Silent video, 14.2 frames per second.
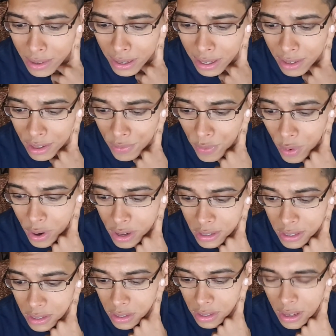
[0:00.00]
on Gillan's
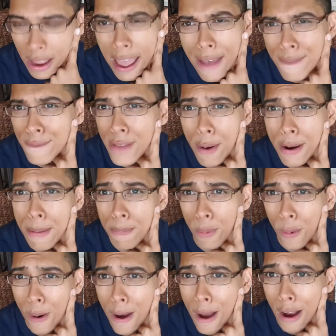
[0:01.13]
voice, very
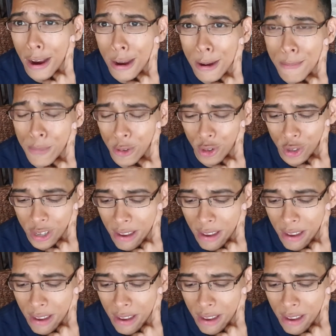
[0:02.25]
prog, but just